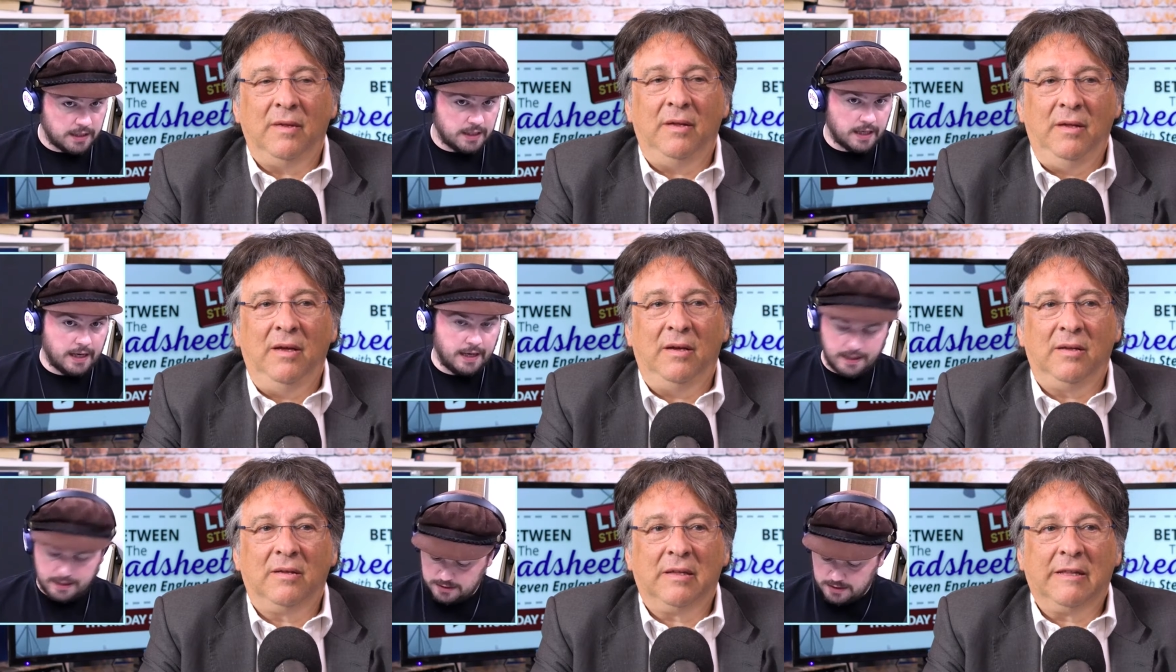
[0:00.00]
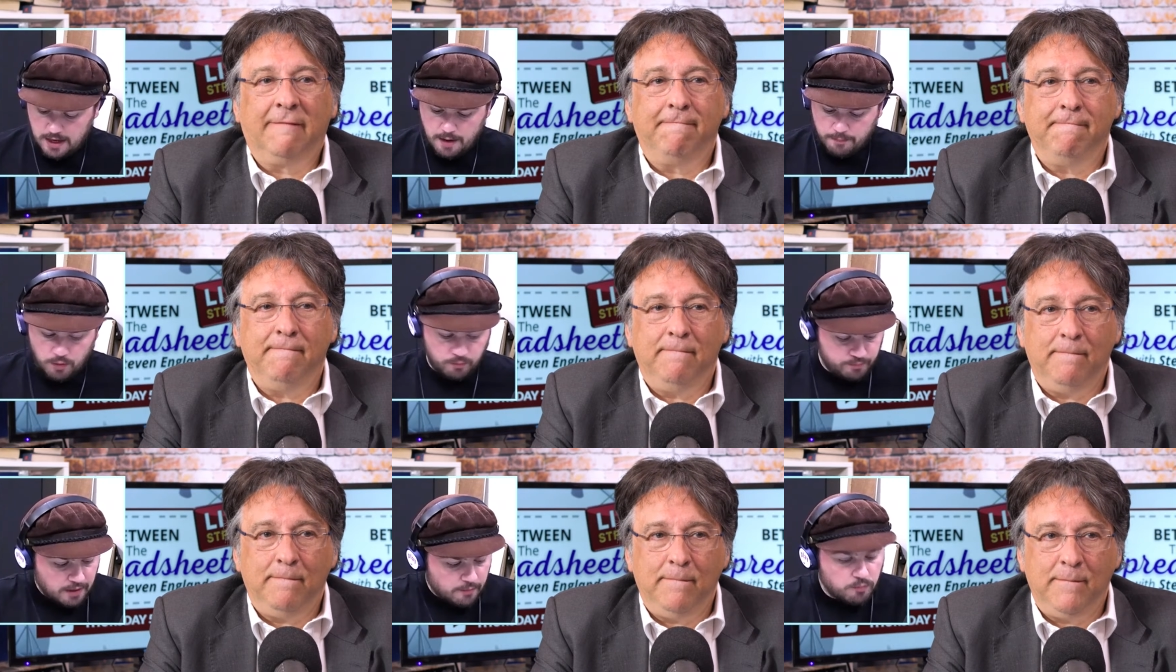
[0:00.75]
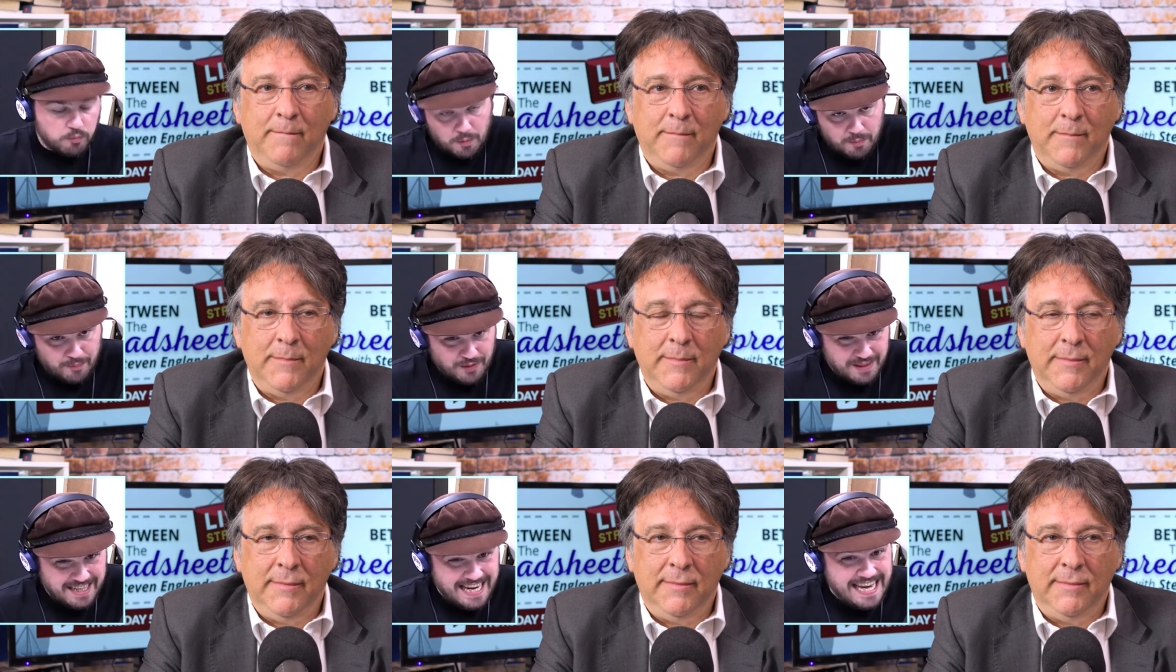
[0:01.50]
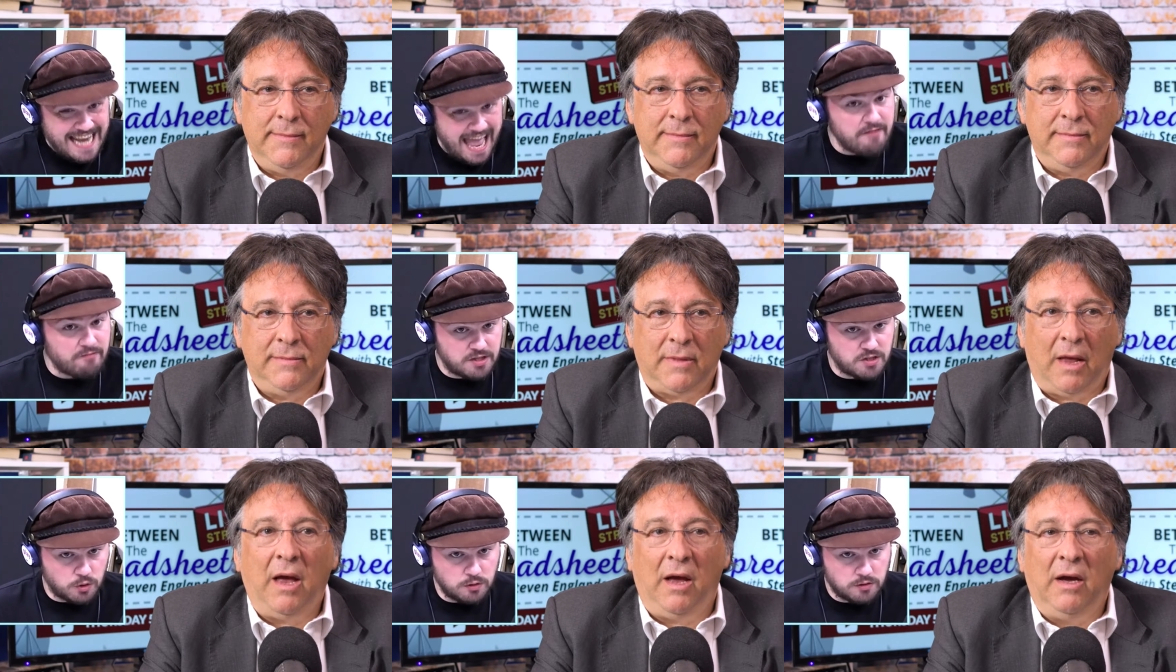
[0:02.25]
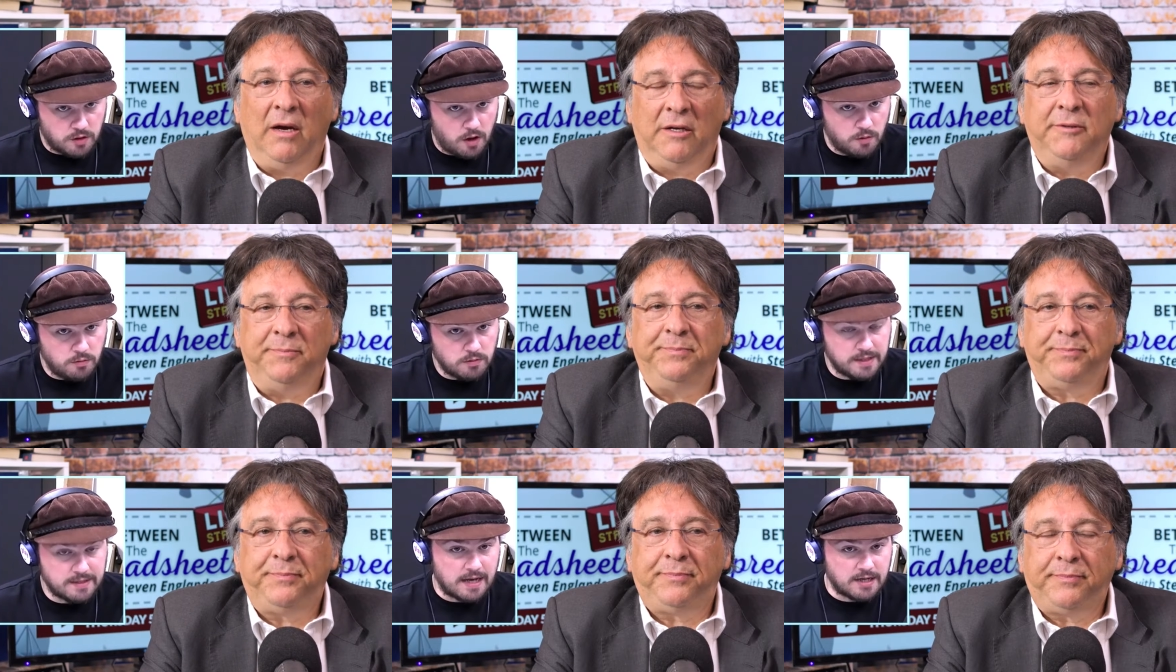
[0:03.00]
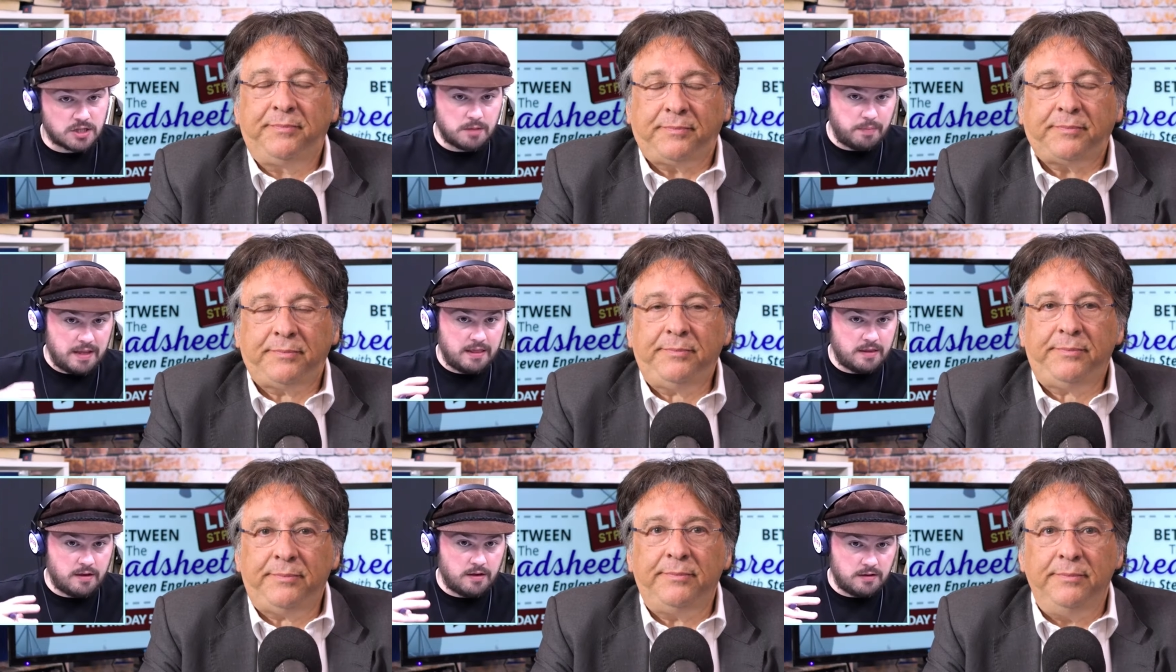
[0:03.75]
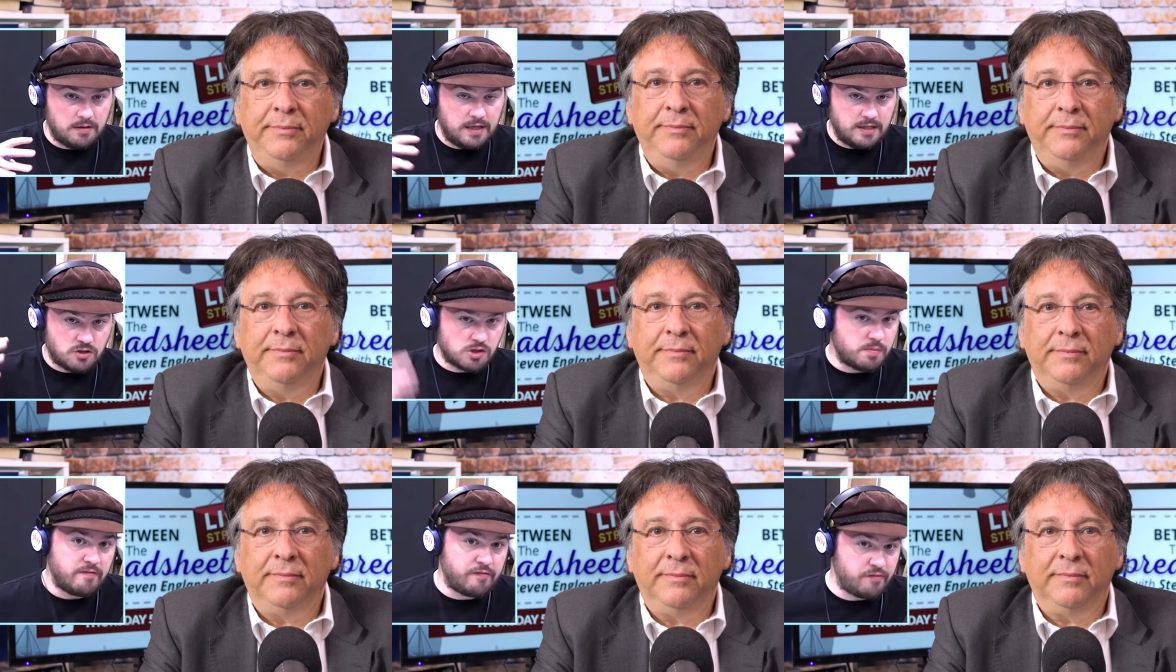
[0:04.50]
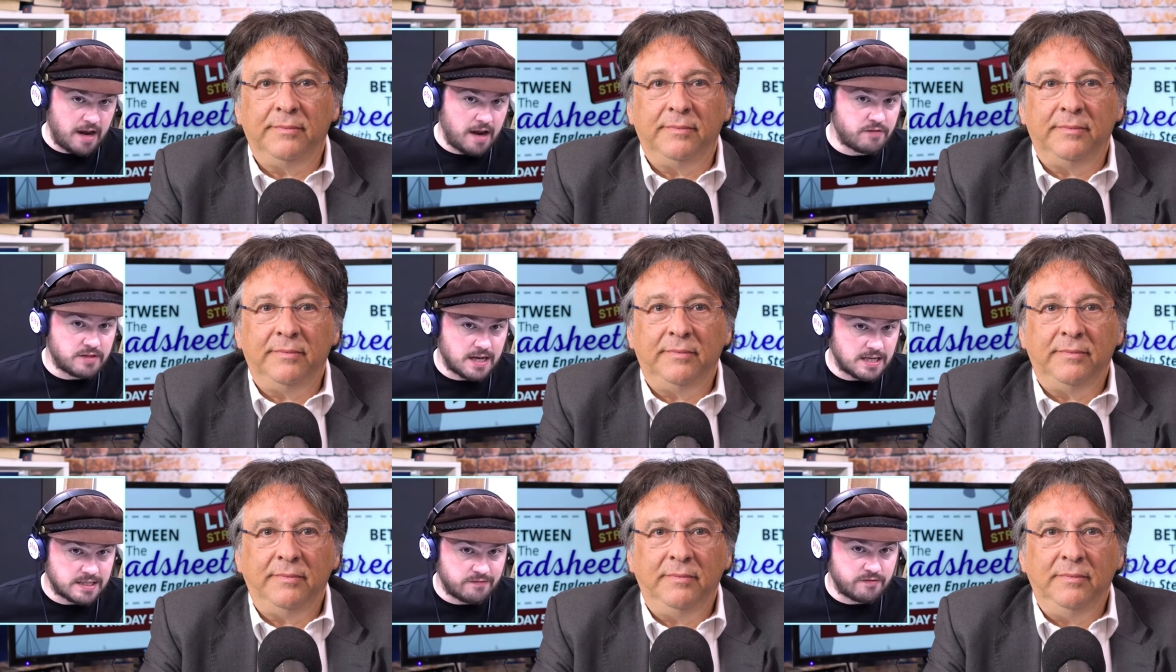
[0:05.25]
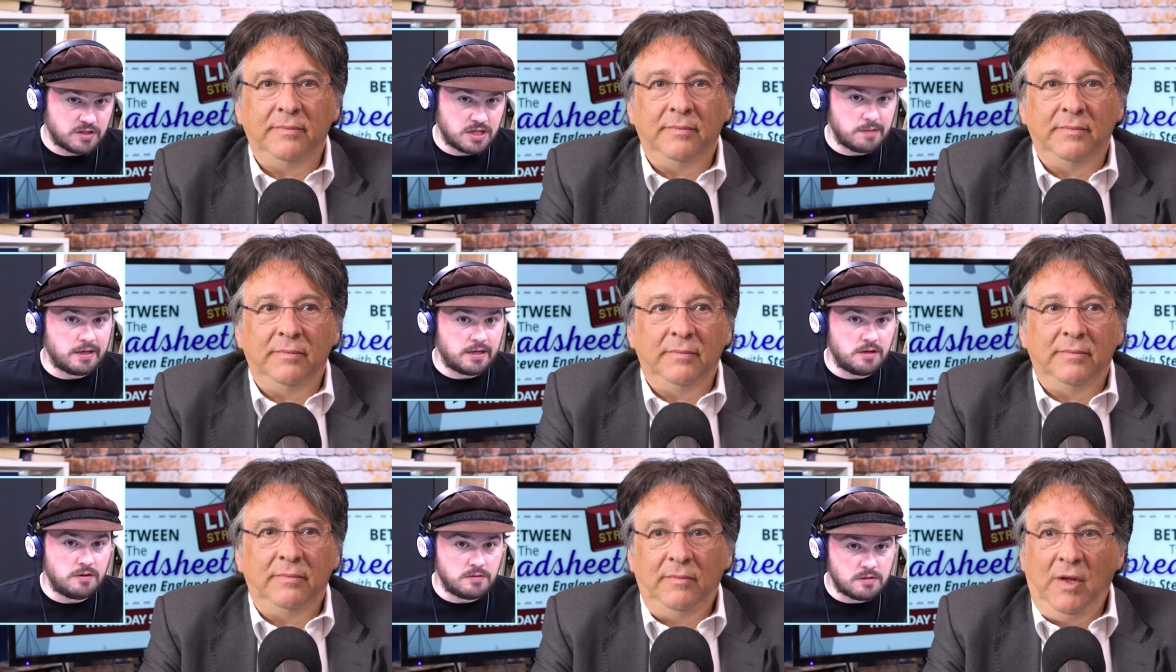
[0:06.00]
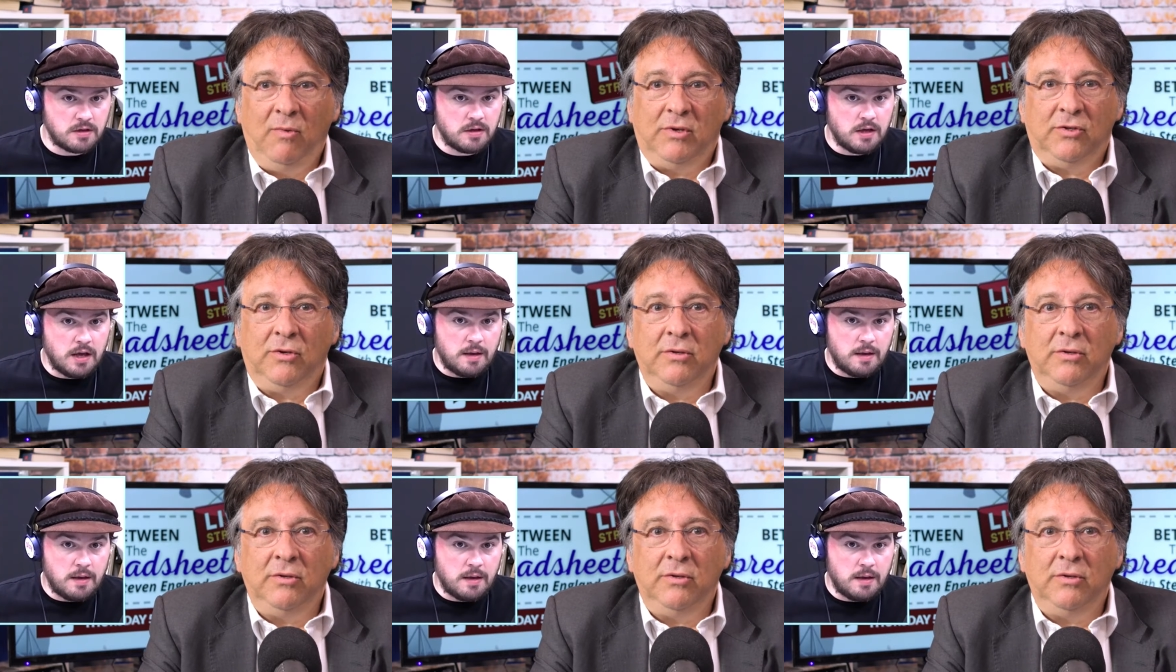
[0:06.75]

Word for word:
Speaker 1: And but the net result though is actually been that it's just been free advertising for GB News. Yeah, that's good.